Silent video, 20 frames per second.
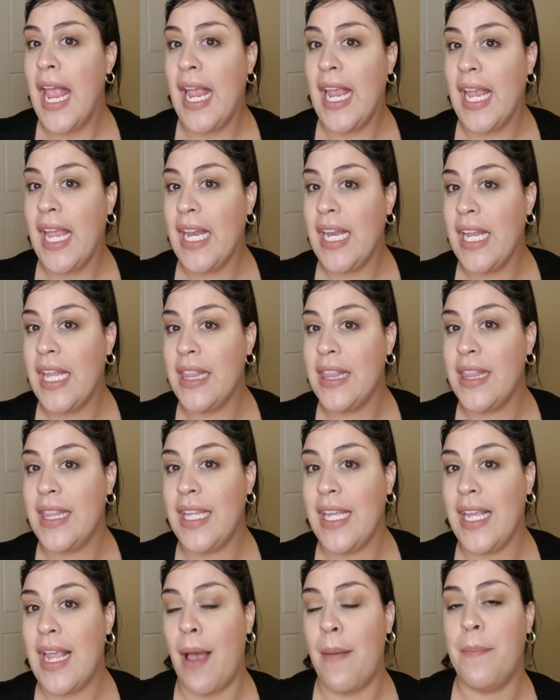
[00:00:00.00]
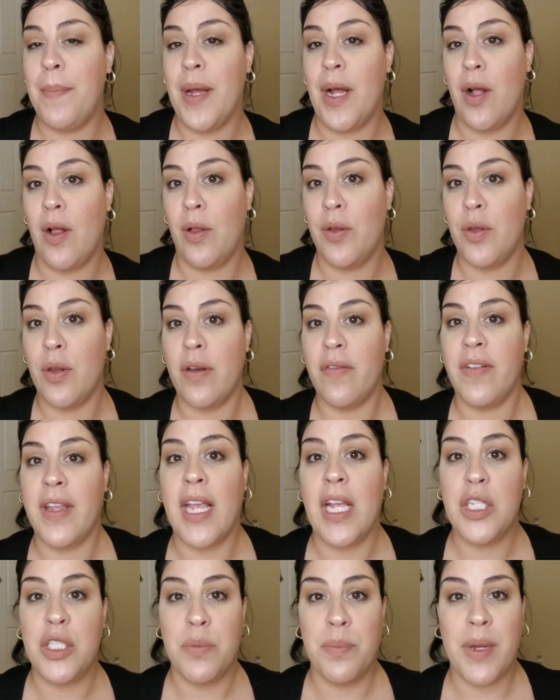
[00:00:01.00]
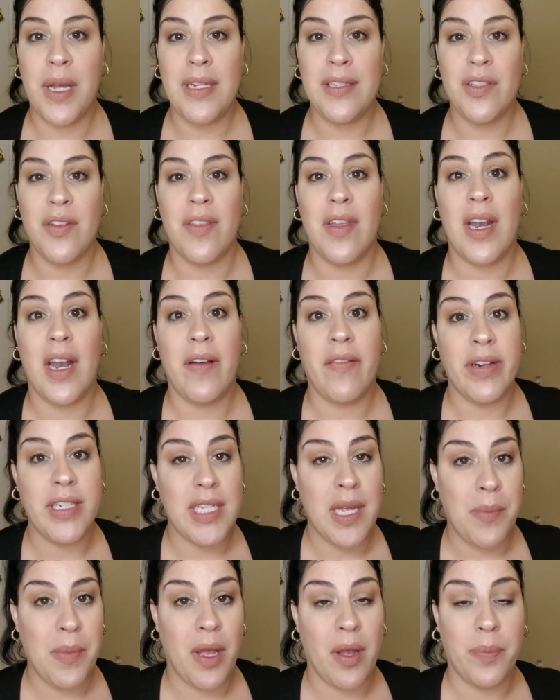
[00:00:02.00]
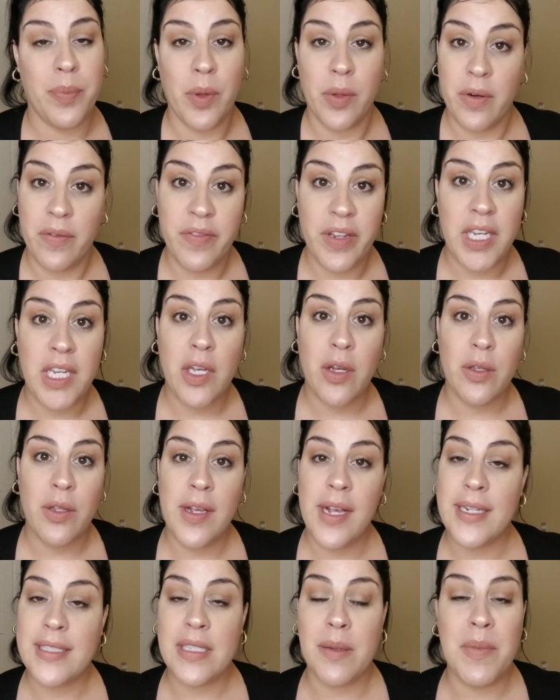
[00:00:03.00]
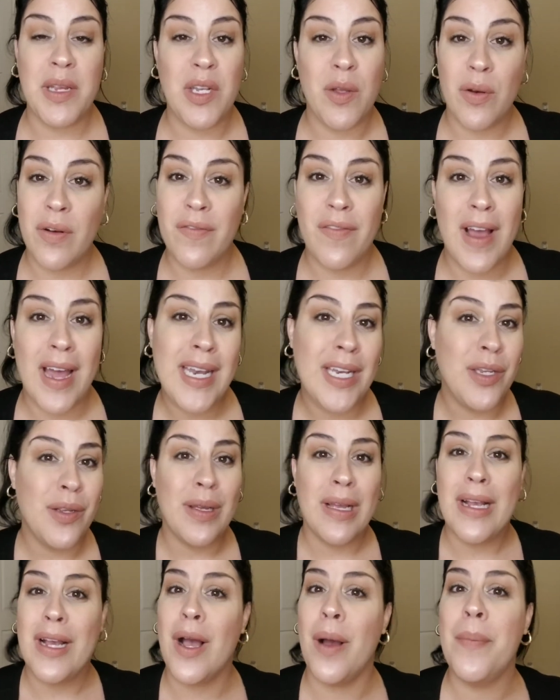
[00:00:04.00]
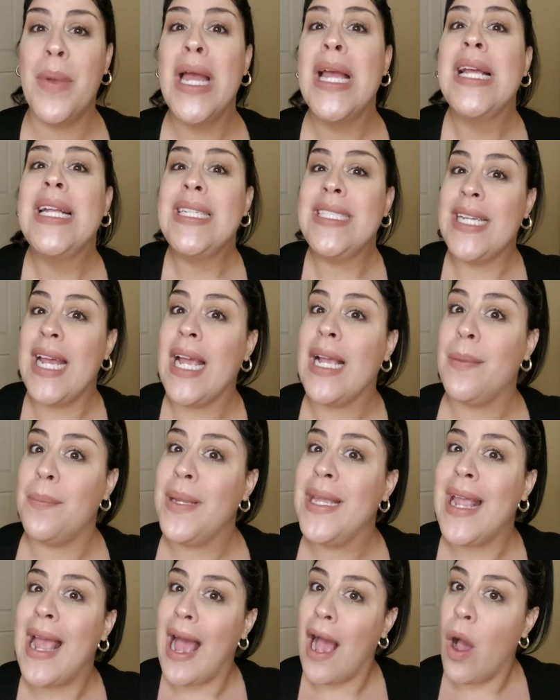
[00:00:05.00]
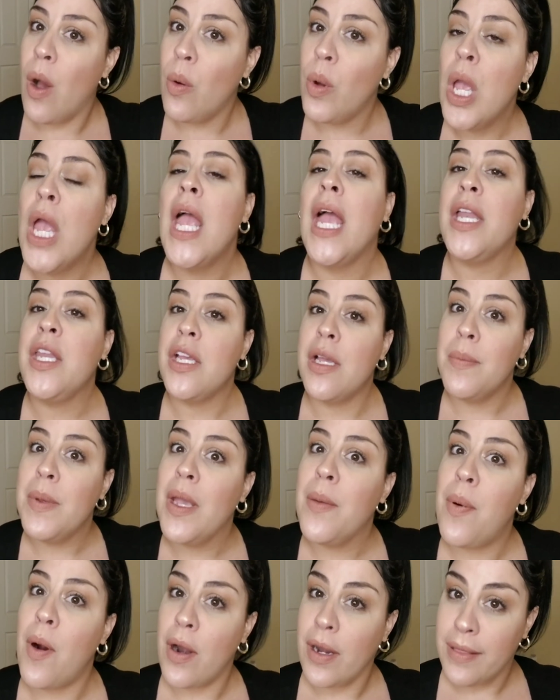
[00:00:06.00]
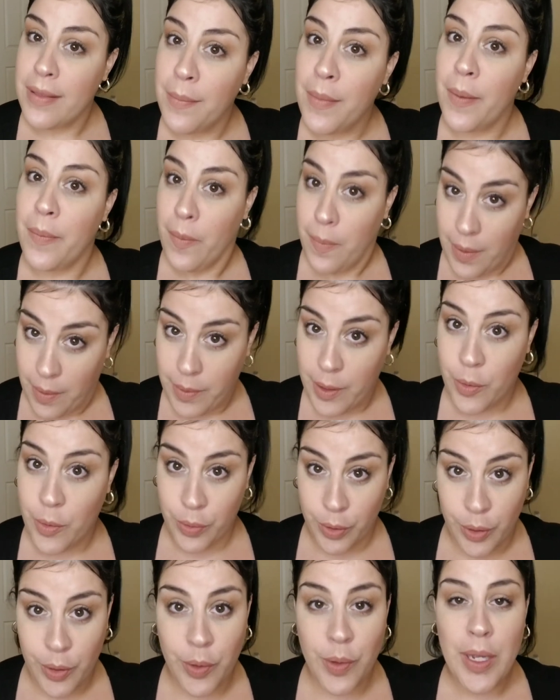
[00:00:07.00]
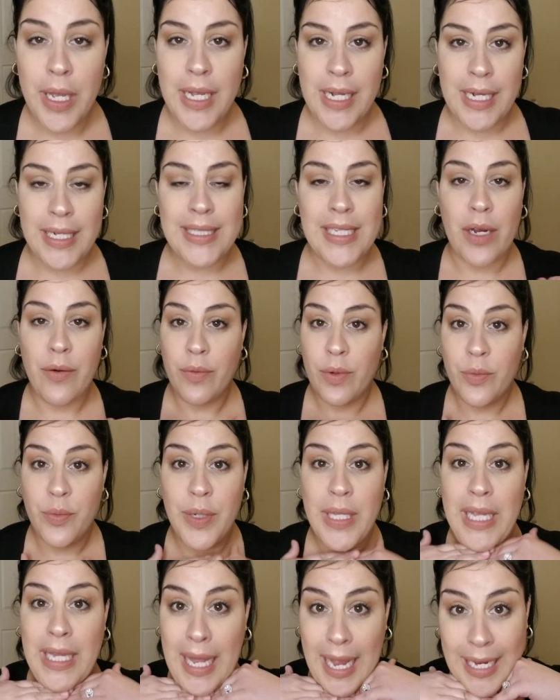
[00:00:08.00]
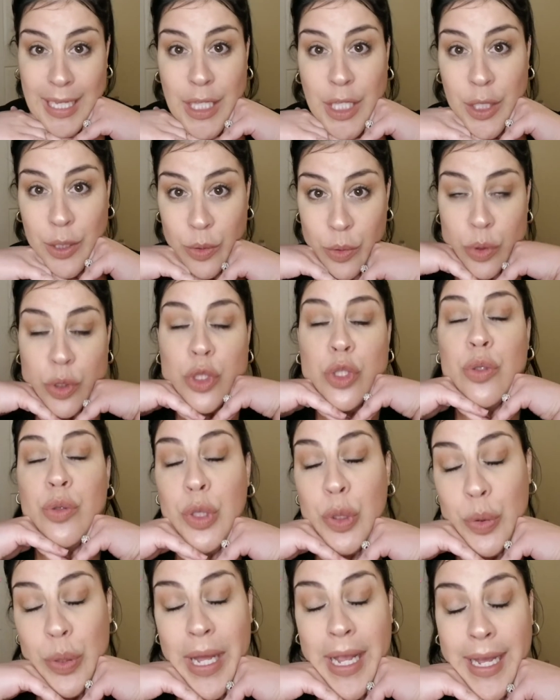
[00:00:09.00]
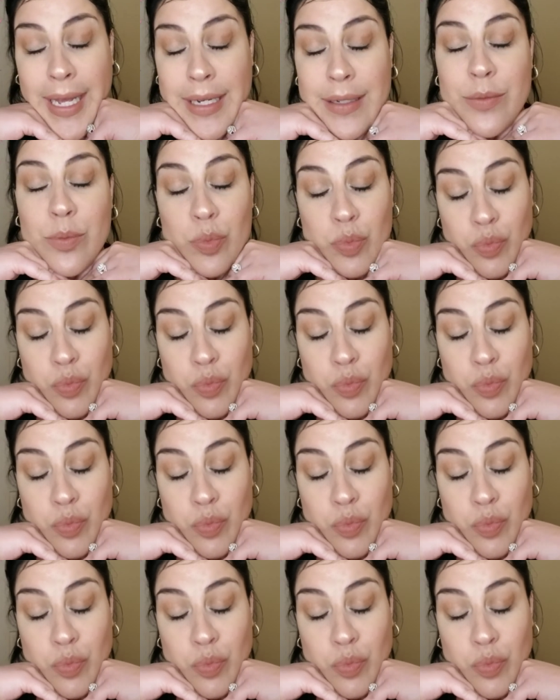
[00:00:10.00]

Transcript: and hit the bell notification button so that every time I upload a video, you guys can be notified and you can come check me out and you can be a part of the Muppet Baby crew because I would really like you to do that.